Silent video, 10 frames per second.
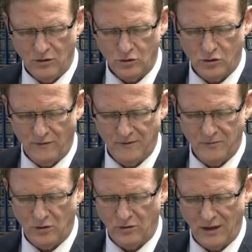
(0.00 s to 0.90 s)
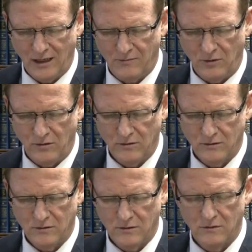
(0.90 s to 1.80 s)
Otoved non nohegbo,
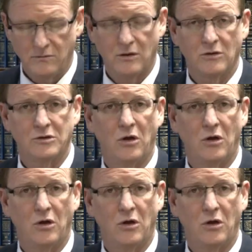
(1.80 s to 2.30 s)
because